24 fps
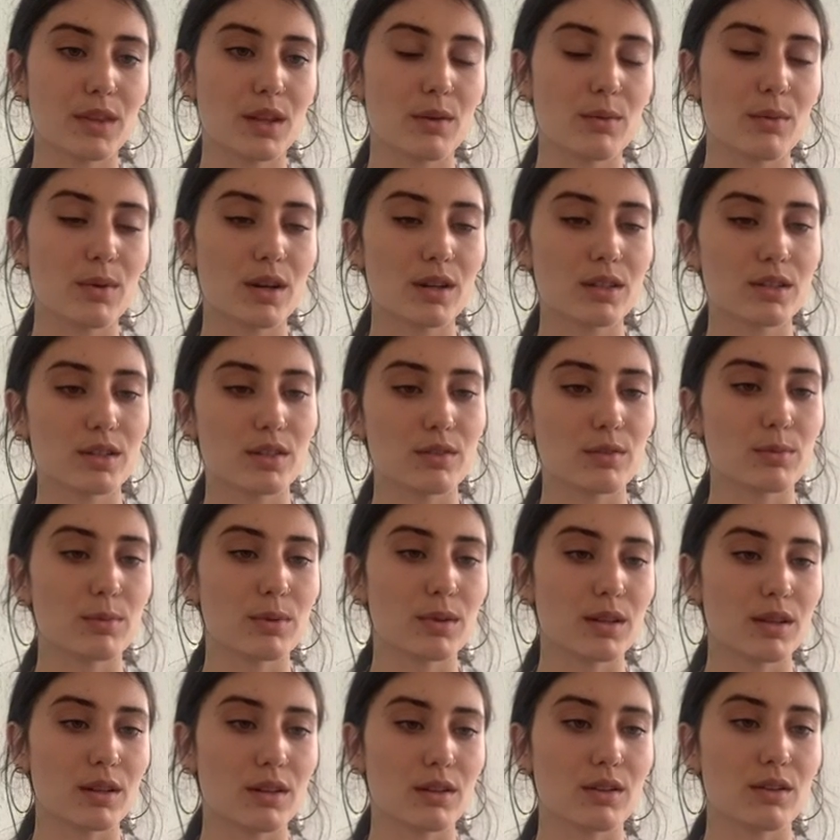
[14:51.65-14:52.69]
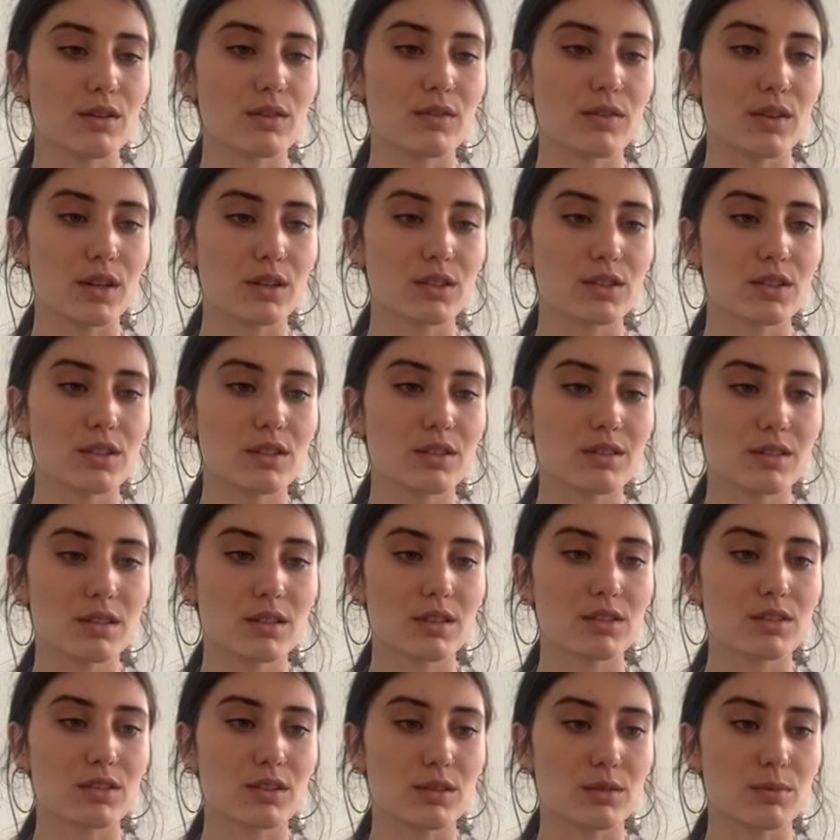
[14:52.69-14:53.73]
Works of political fiction,
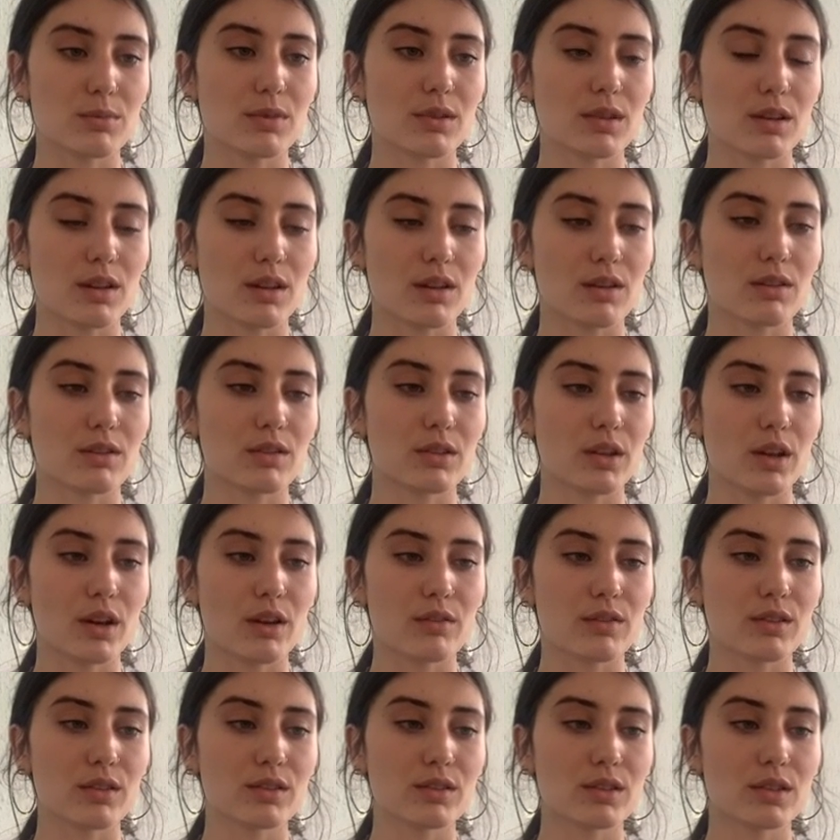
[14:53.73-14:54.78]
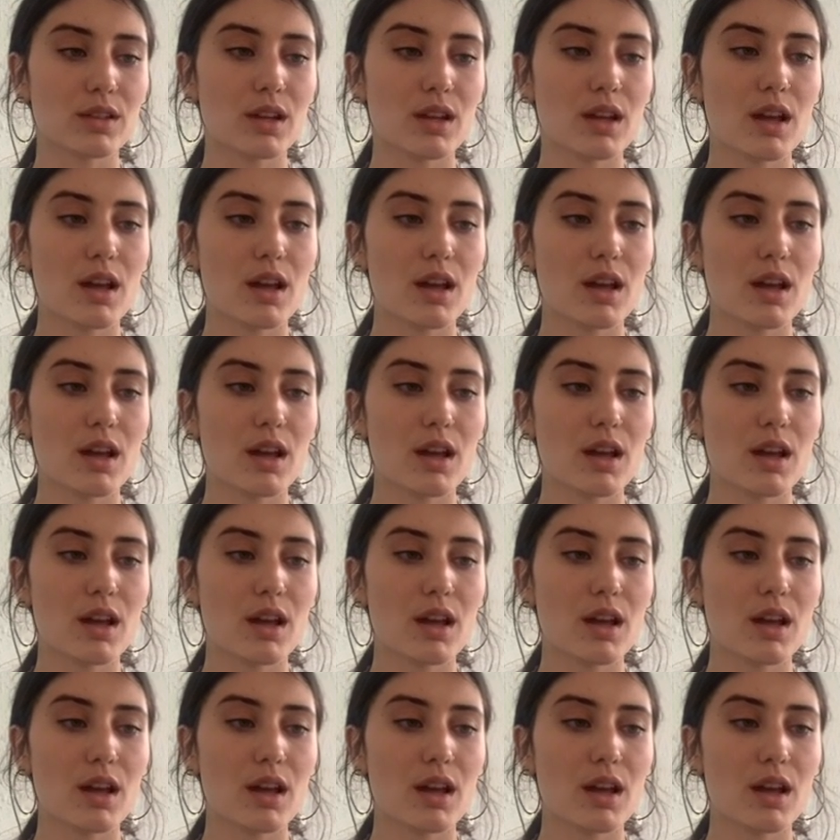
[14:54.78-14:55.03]
such as political novels,